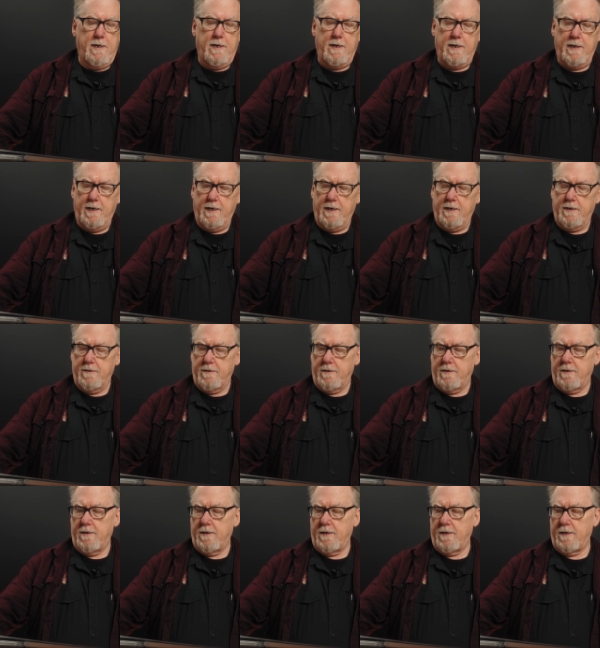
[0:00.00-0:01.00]
And
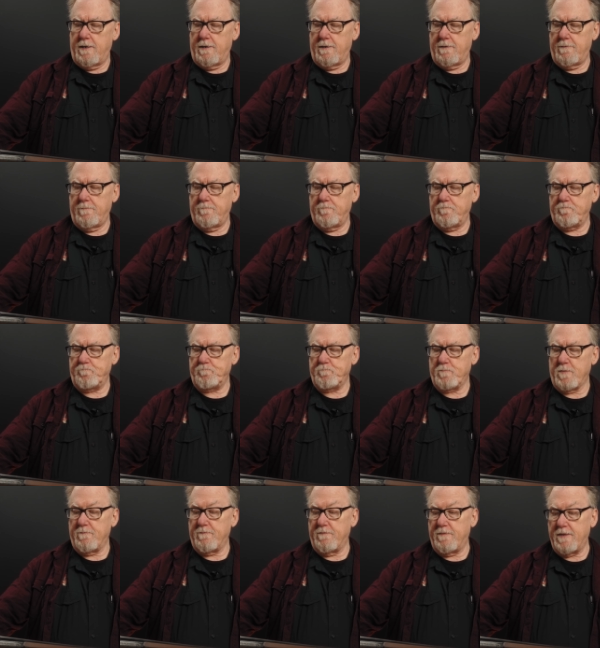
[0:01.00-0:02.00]
um,
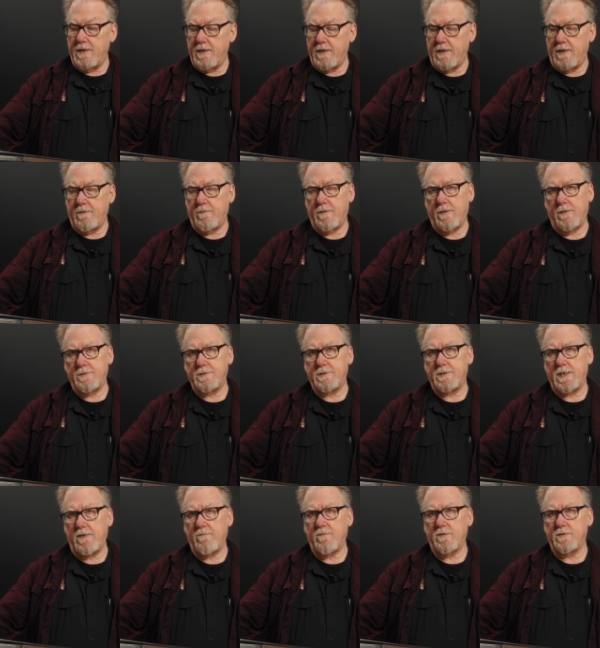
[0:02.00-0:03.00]
they, the
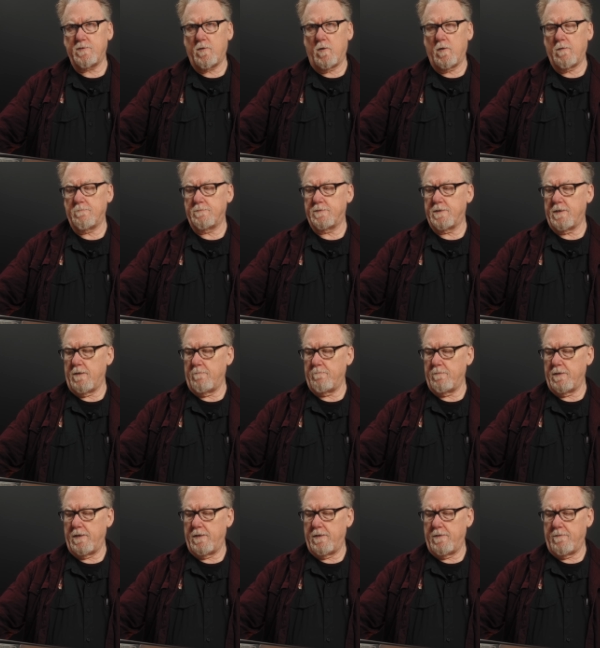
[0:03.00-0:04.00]
Stevens Arms
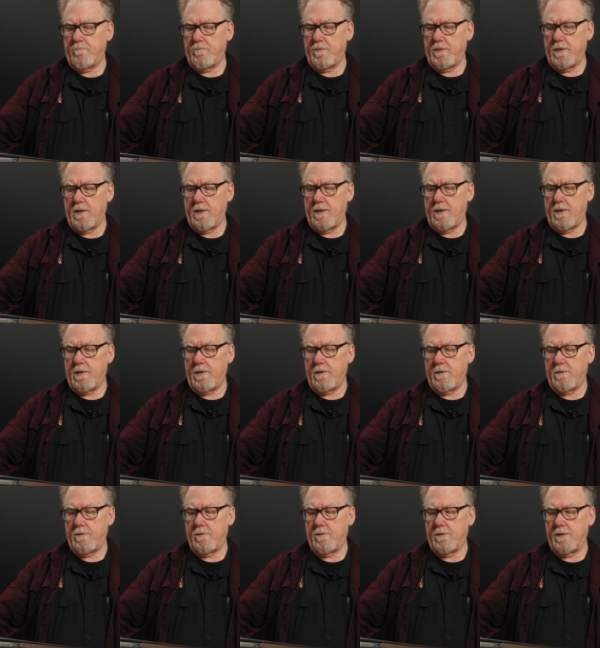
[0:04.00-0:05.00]
Company,
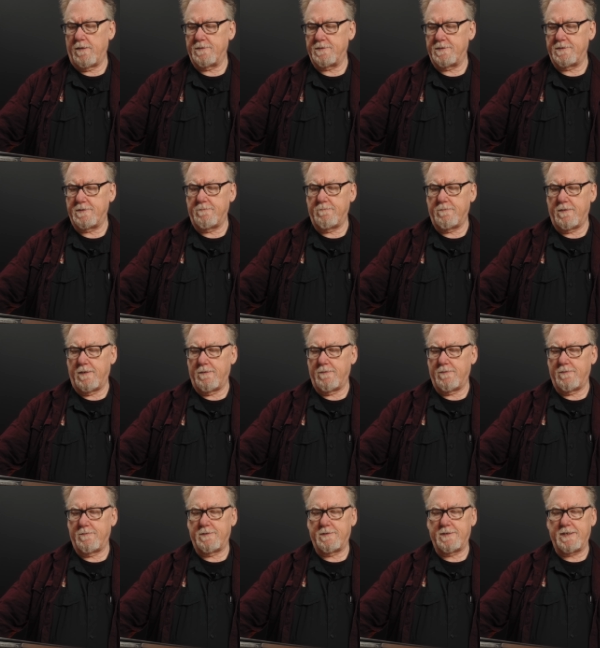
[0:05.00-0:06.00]
uh, is
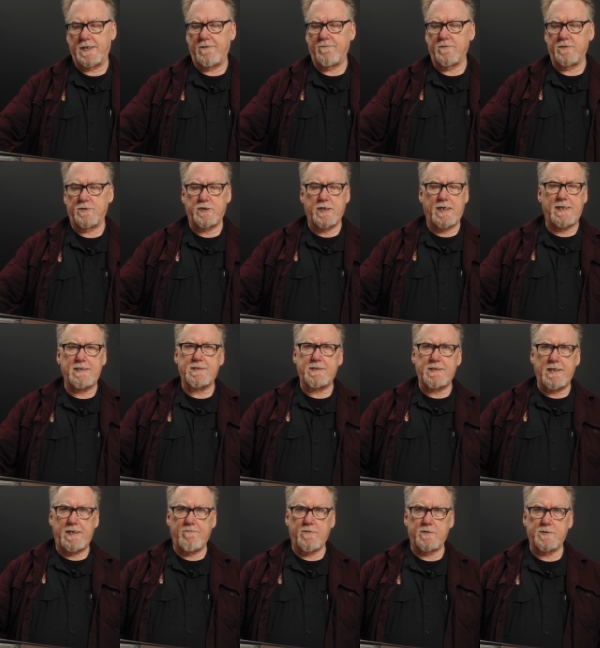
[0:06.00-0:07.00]
uh, Stephen J.
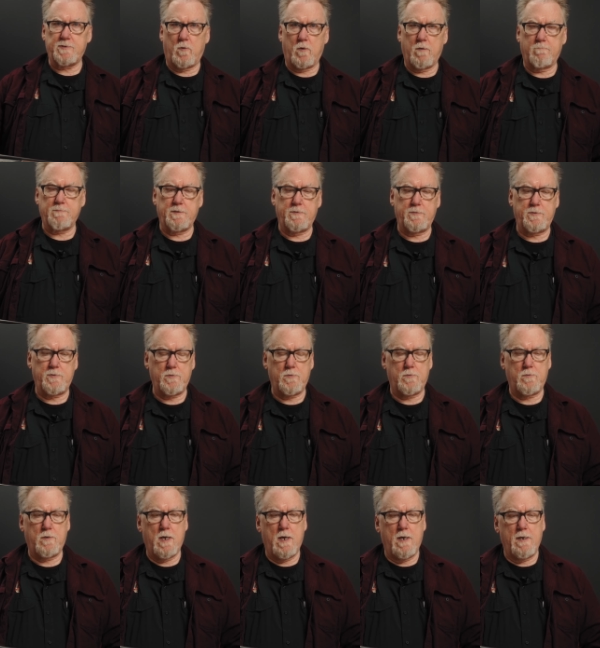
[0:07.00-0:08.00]
Stevens Arms and
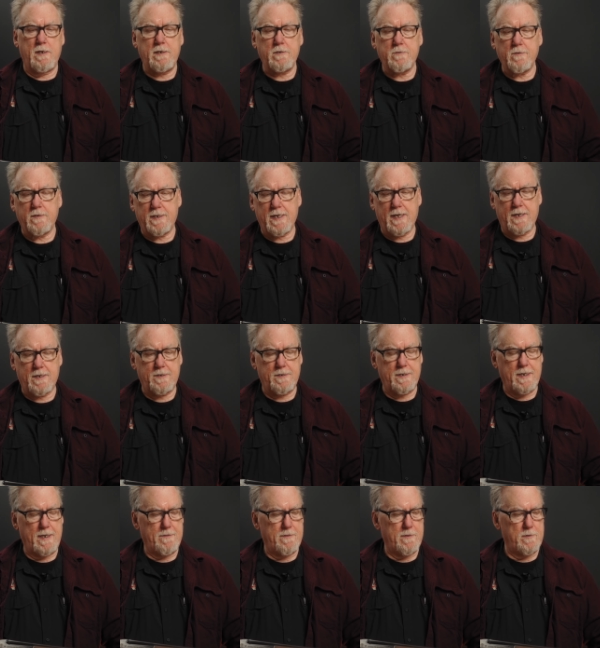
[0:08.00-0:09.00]
Tool. You can kind of
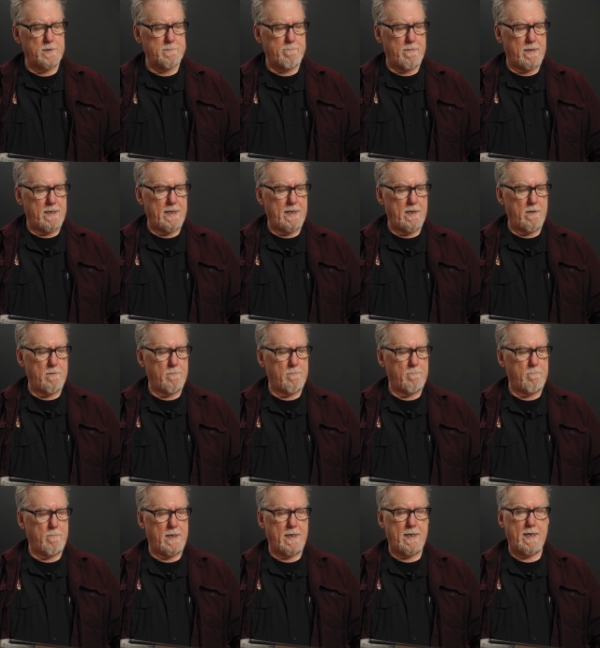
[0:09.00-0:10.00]
date those by how
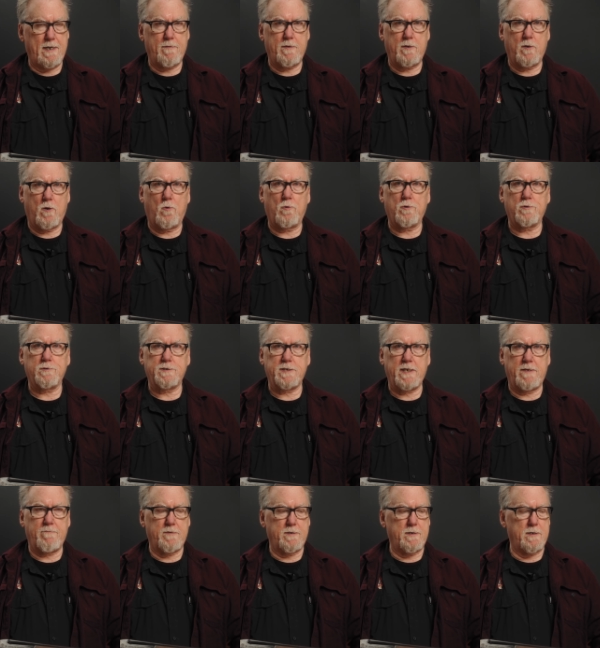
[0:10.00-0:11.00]
by how the older
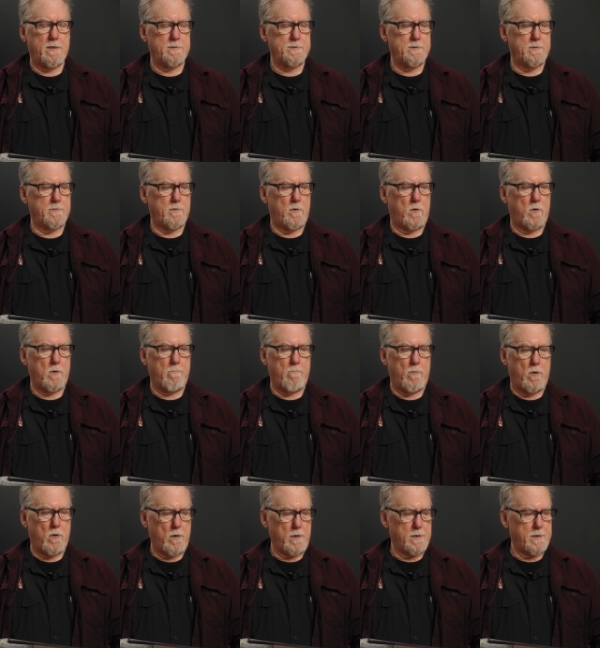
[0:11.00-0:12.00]
Stephen guns are
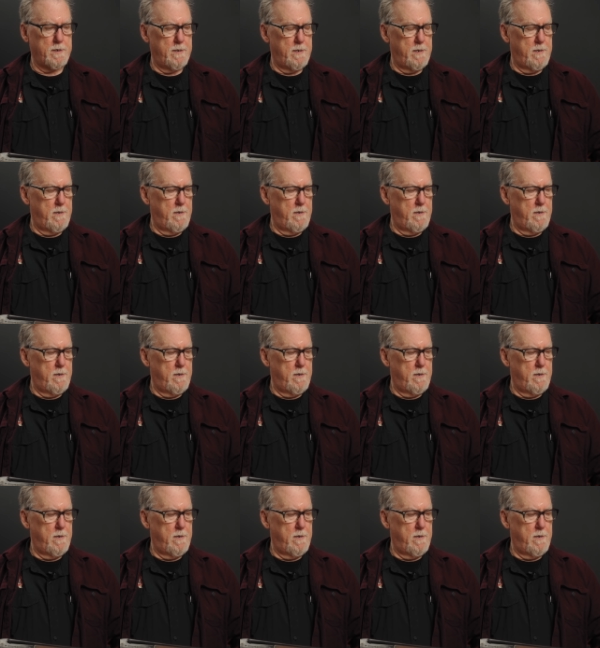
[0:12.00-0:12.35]
marked.